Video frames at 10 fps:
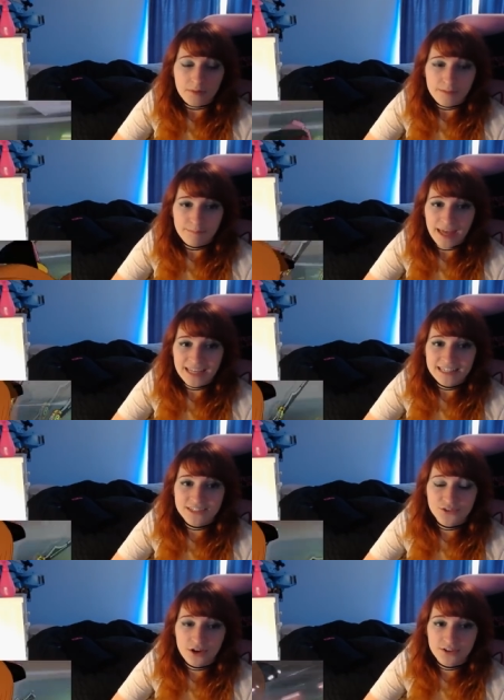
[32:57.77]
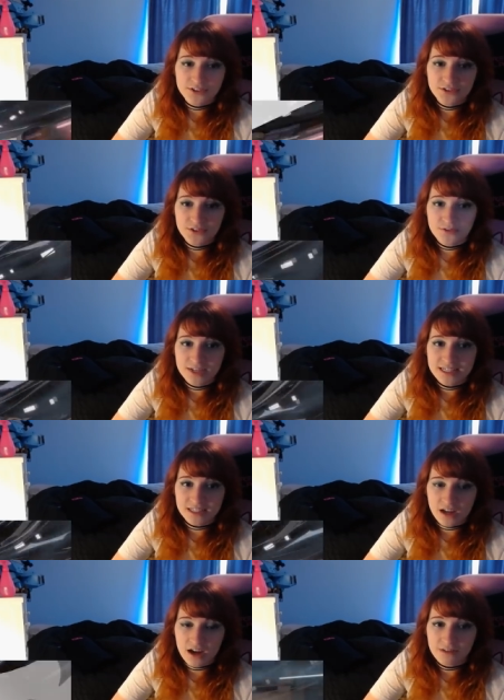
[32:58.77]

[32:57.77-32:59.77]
Penny's strongest suit is not